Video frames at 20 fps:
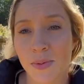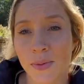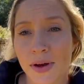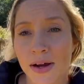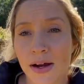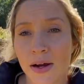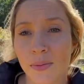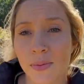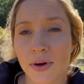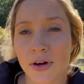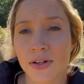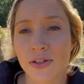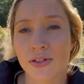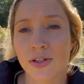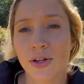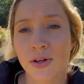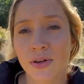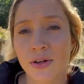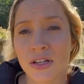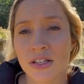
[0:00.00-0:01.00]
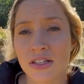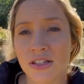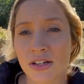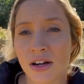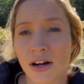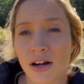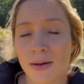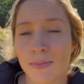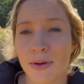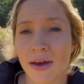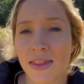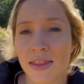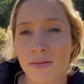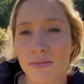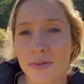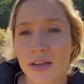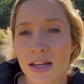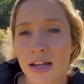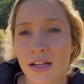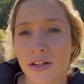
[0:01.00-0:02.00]
where we're too concerned about
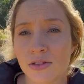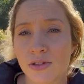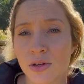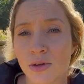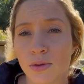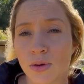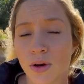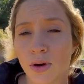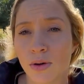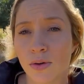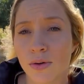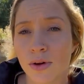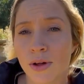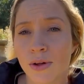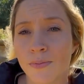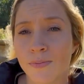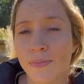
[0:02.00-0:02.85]
them getting too cold.